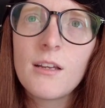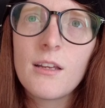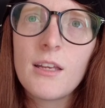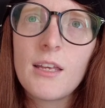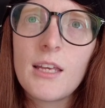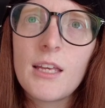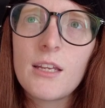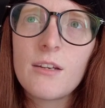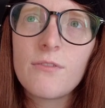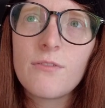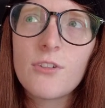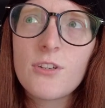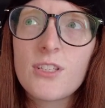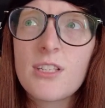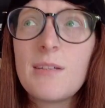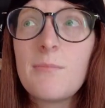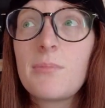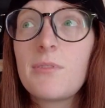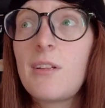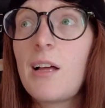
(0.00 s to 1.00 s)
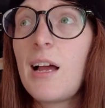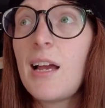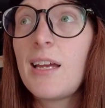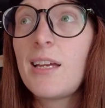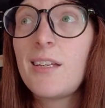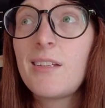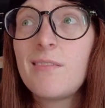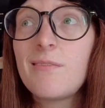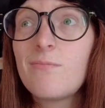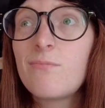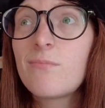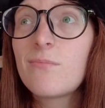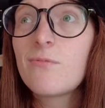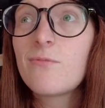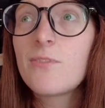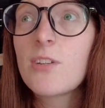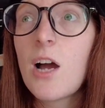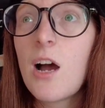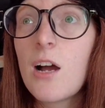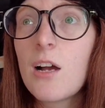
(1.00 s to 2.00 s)
And for example, I
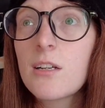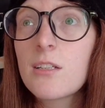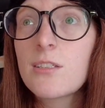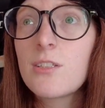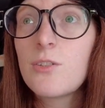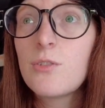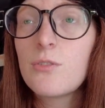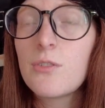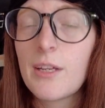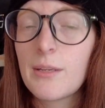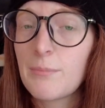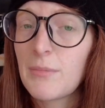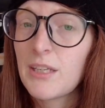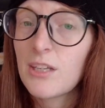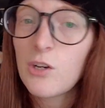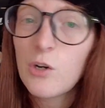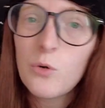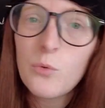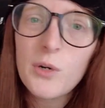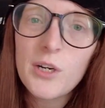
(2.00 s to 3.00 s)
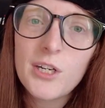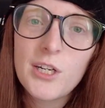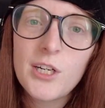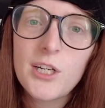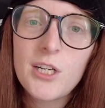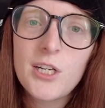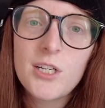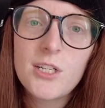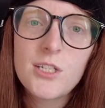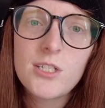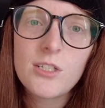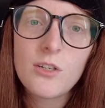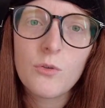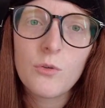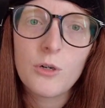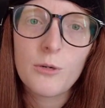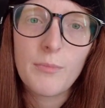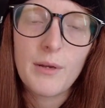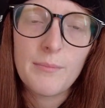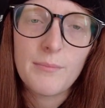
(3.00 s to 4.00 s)
talk to like my coworkers
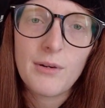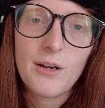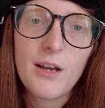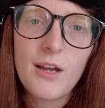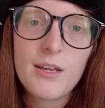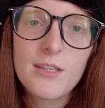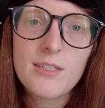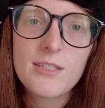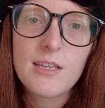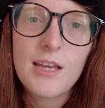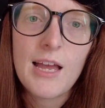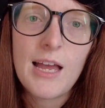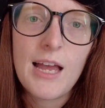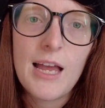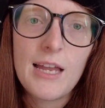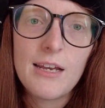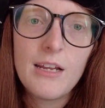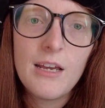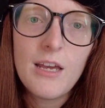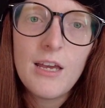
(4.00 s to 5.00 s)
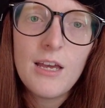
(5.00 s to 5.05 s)
or my boss at